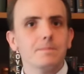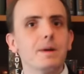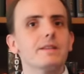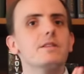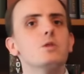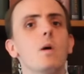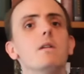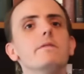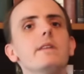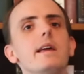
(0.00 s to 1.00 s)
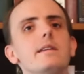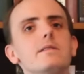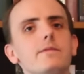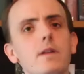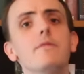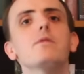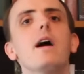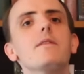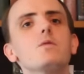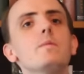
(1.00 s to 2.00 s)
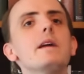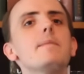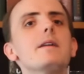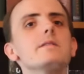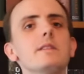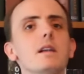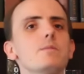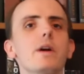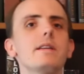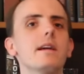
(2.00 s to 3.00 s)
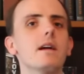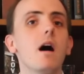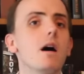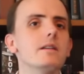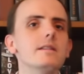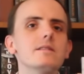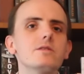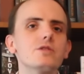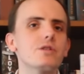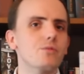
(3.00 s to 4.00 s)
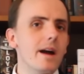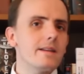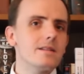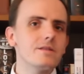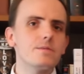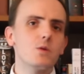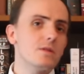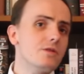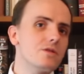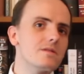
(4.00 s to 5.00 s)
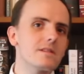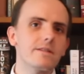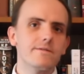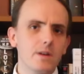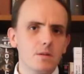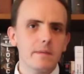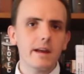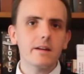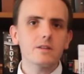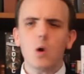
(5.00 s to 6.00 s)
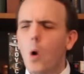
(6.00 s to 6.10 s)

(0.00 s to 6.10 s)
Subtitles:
But the 12 Days of Lovecraft will be about celebrating artists and writers, musicians and filmmakers,